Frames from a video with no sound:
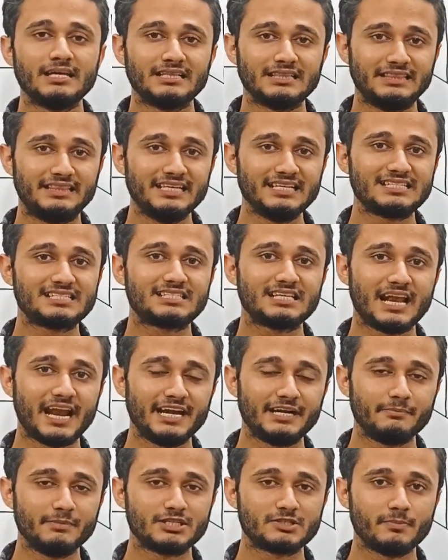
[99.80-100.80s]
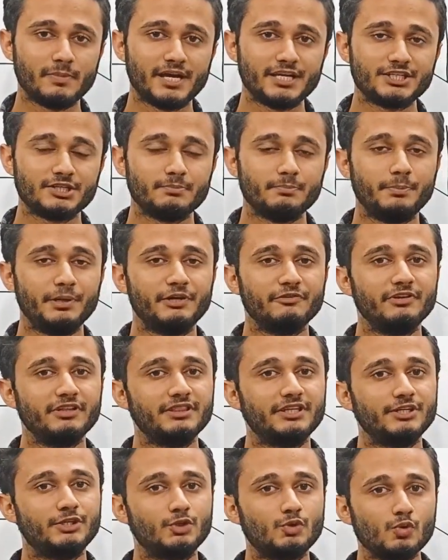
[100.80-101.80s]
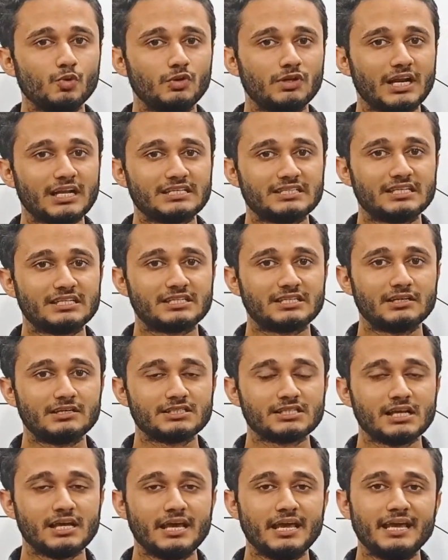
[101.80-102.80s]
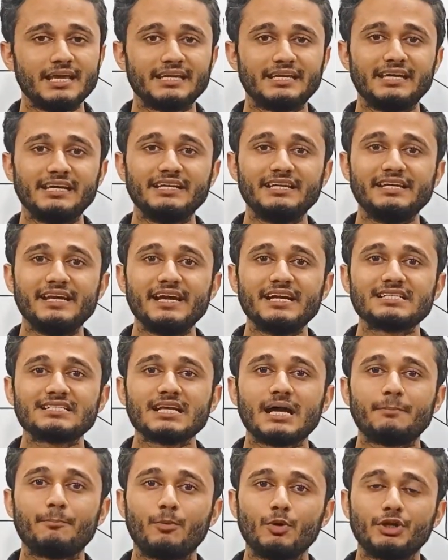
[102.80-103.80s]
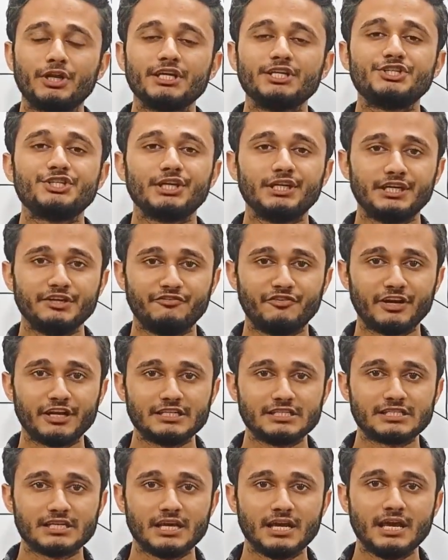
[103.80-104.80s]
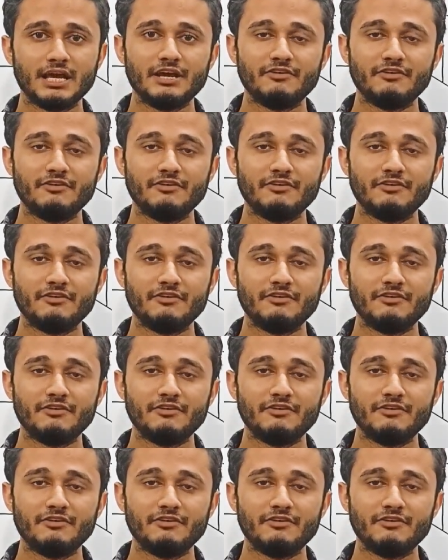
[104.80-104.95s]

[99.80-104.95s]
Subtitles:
This slight mismatch between the two transistors creates a potential difference